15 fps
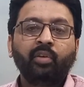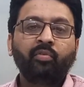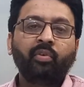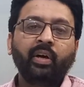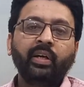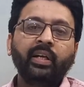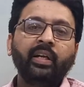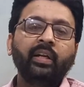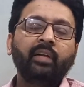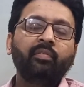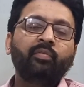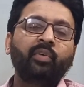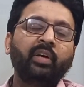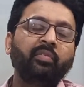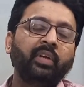What
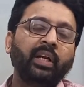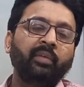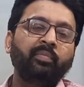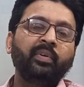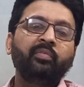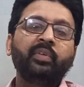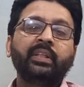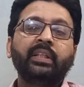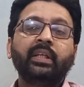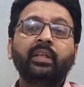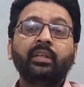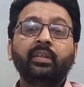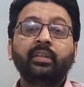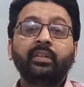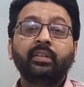will happen with
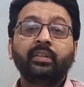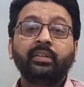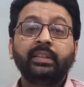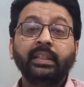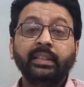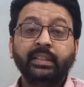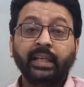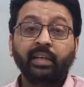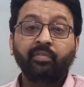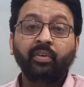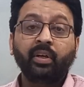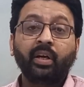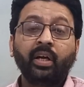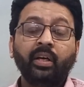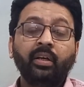the
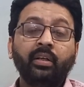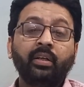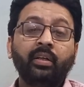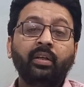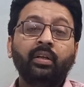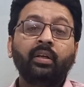gingiva are